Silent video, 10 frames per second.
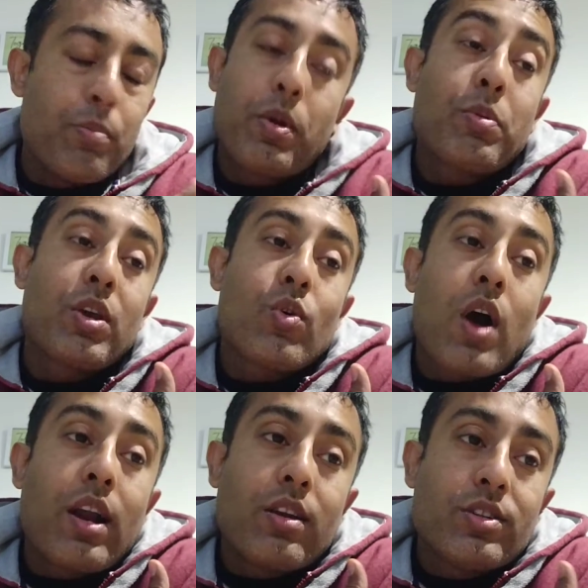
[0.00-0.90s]
maybe you
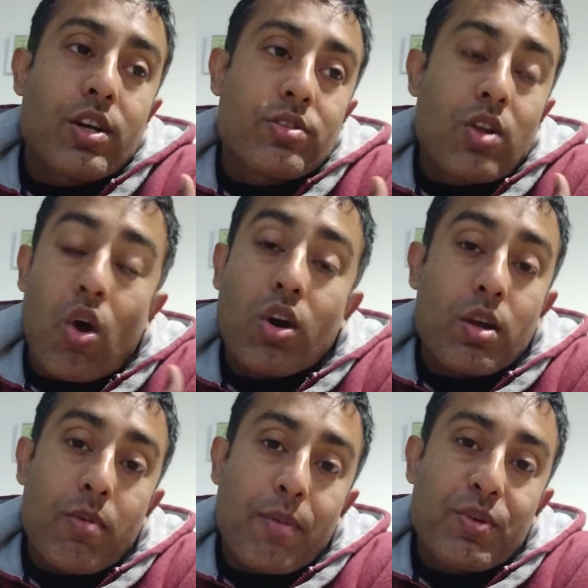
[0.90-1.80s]
can't judge the
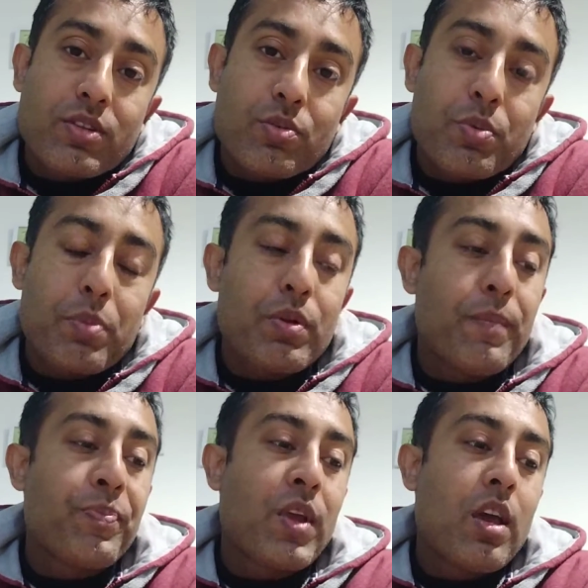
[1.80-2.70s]
long-term happiness of people,
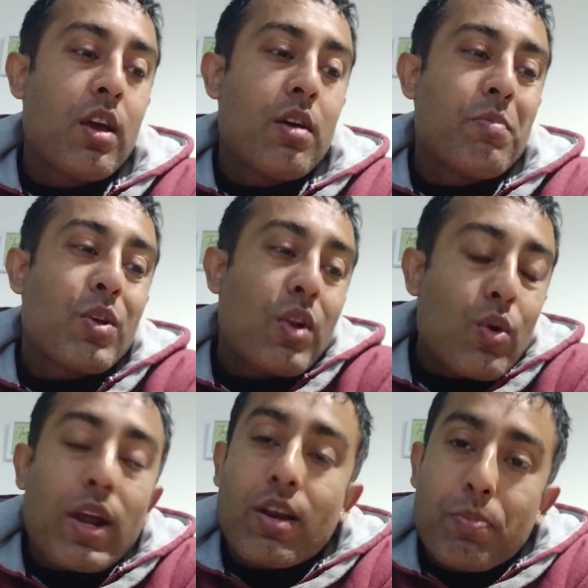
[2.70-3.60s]
but you can
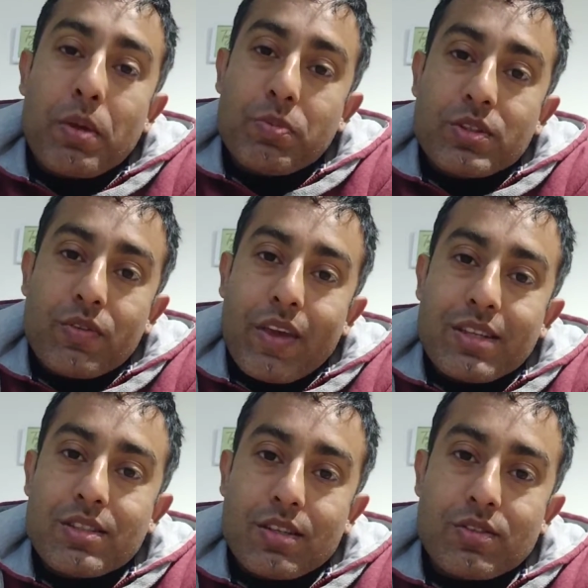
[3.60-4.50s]
look at people's
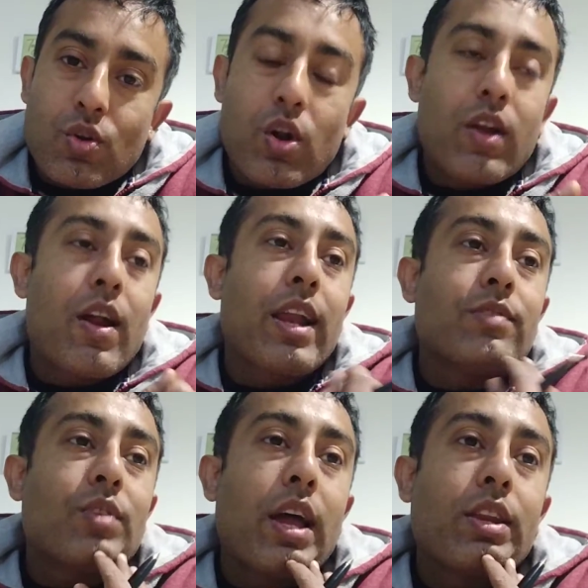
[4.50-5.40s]
faces,
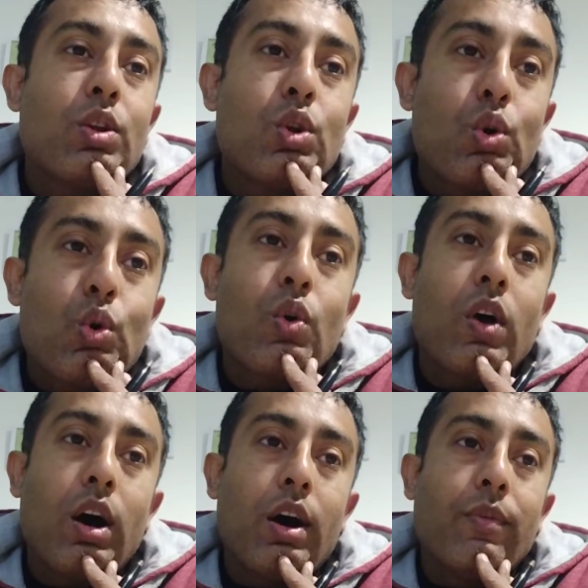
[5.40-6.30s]
right? And you
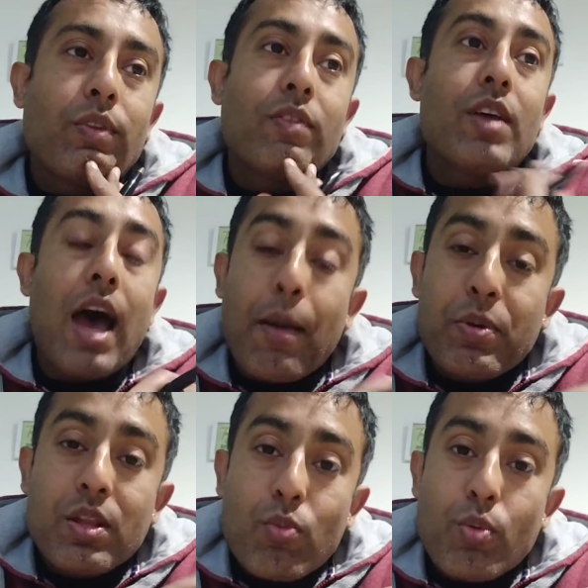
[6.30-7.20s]
know if they're
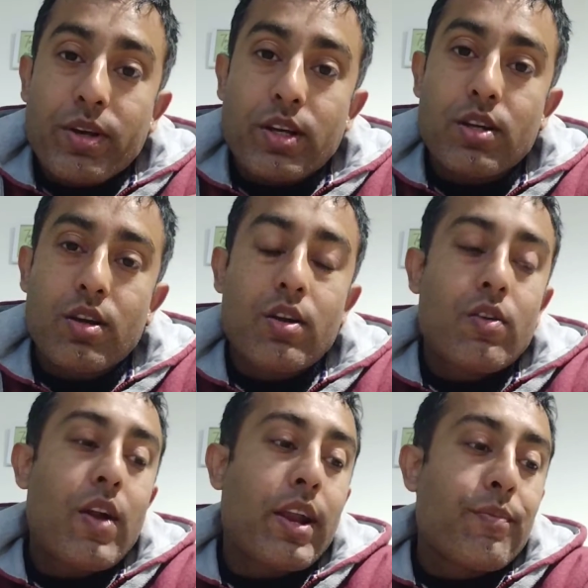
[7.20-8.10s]
happy in the moment,
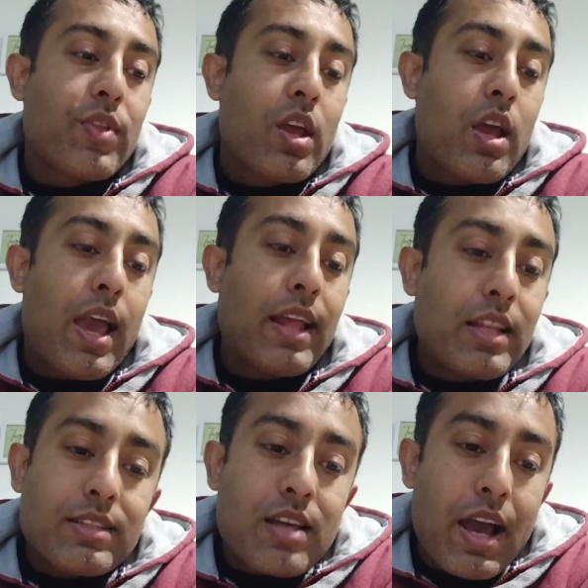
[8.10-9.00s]
right? And
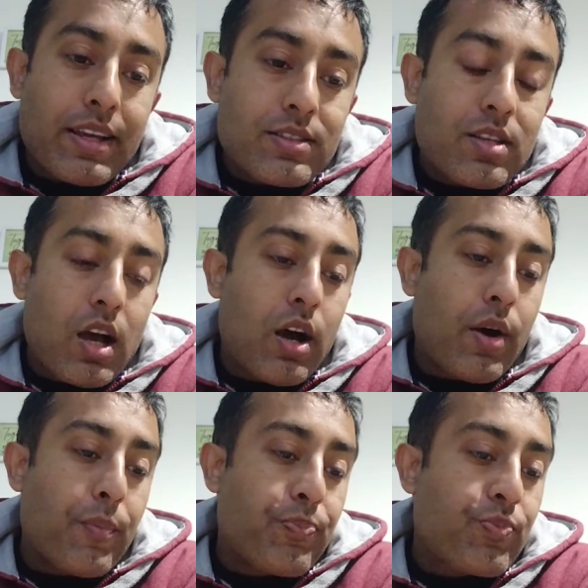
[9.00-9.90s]
these guys
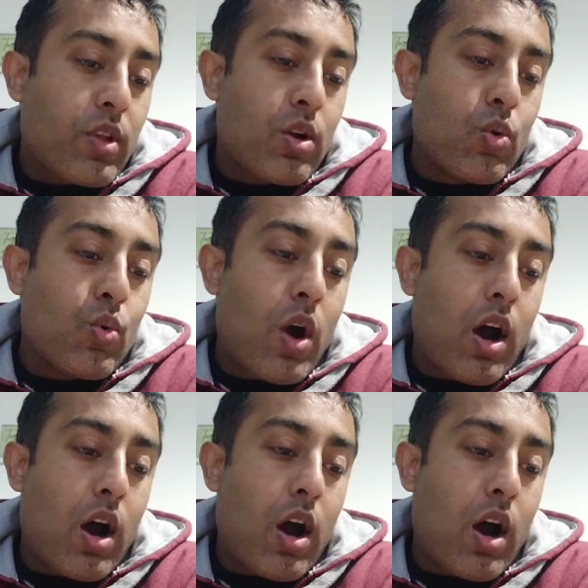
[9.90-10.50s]
who